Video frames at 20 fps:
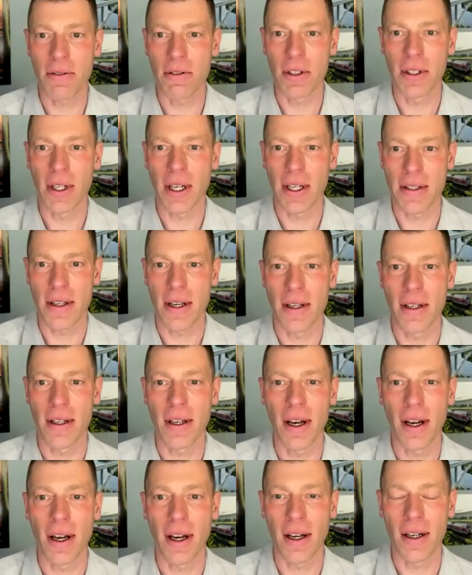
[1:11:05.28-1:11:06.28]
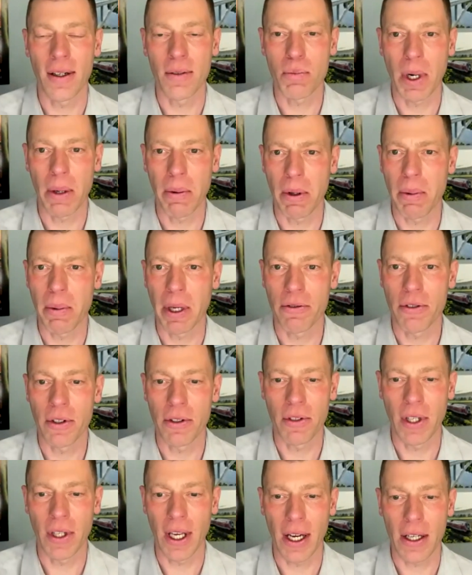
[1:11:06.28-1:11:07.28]
several dozen, uh, probably about
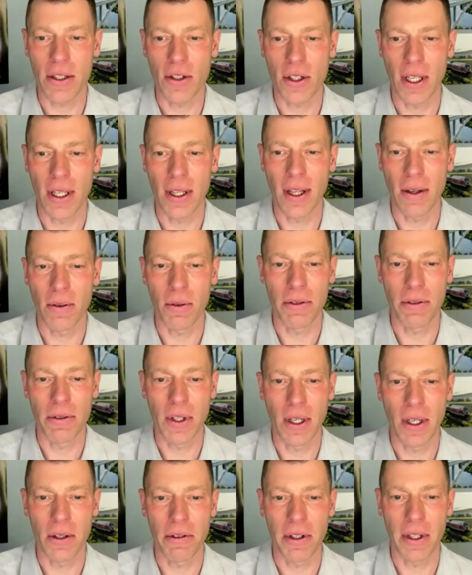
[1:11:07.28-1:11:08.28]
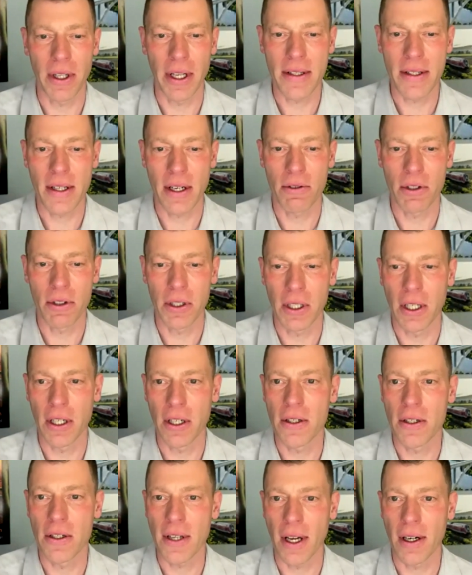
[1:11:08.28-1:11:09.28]
50 actually, that we've done over the last several
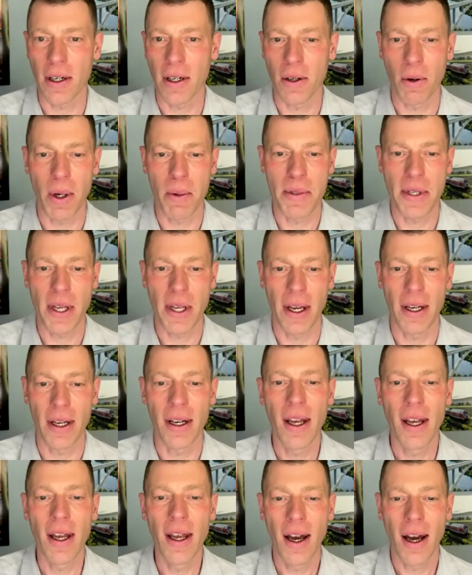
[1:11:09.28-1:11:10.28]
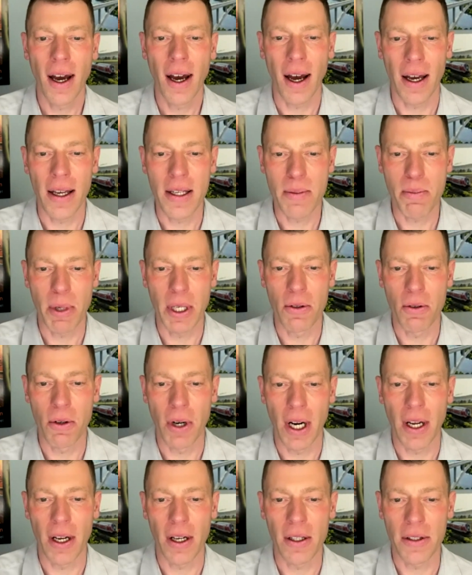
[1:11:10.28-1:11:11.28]
years at our website,
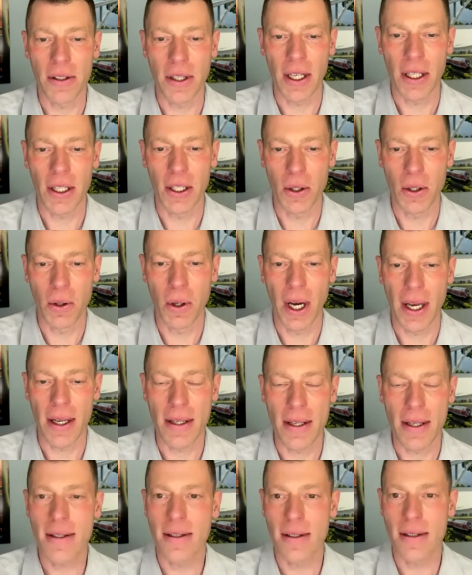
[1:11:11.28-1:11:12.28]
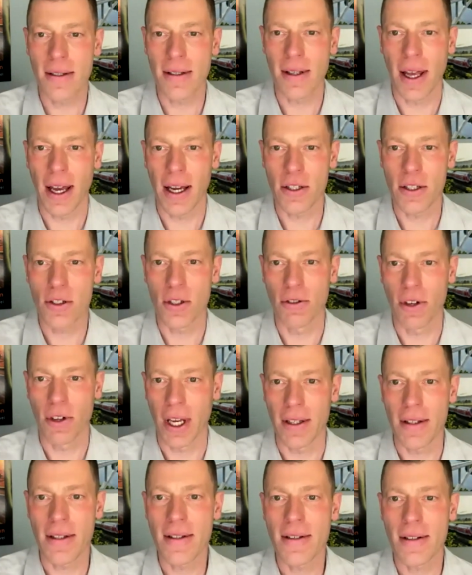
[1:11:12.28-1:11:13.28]
highspeedrail.us slash
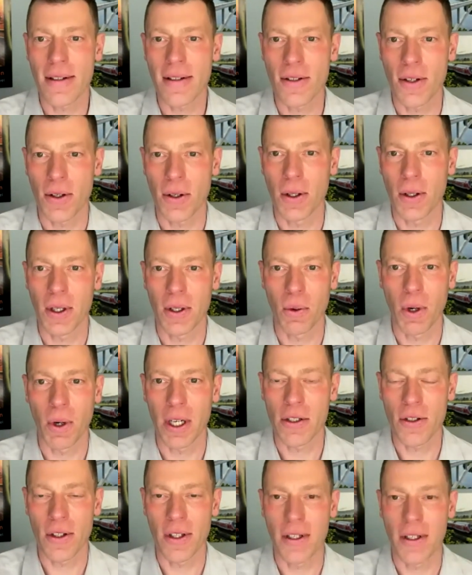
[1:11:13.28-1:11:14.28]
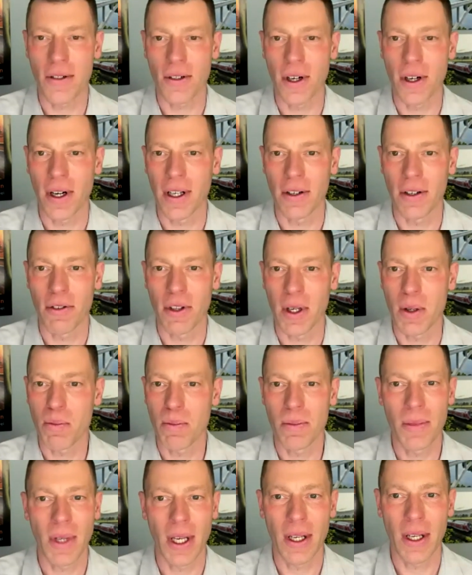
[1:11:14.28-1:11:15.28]
events. So you can watch this or any of
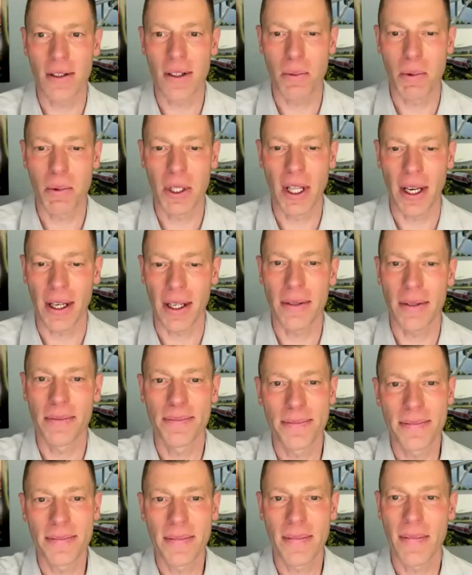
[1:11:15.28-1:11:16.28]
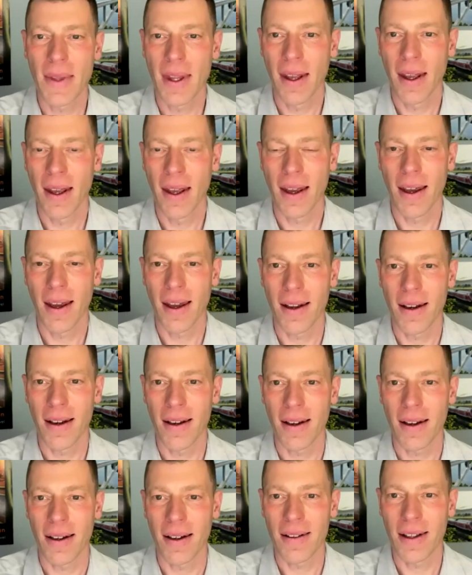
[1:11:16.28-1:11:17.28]
them anytime you'd like. And
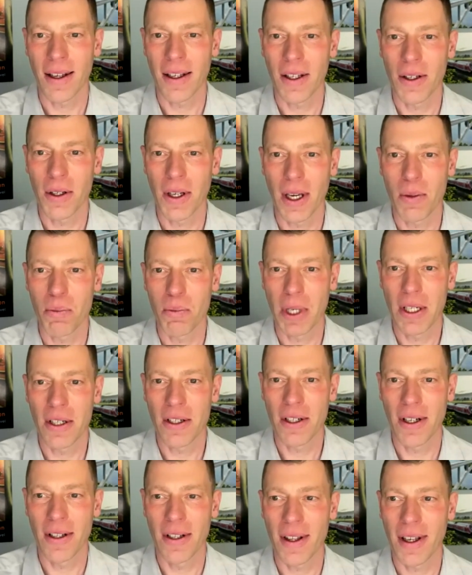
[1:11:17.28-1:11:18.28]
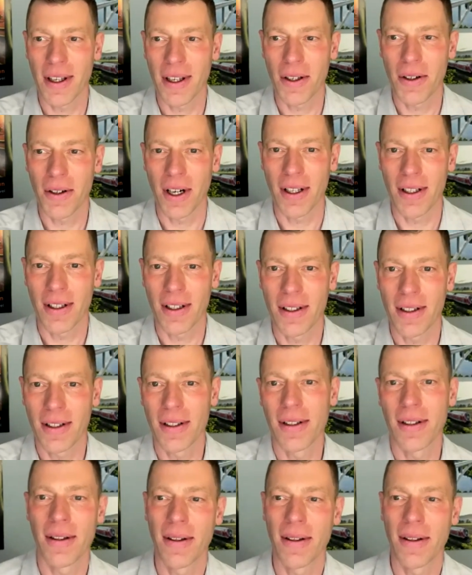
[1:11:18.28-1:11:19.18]
uh, thank you again, Peter, and thank you all.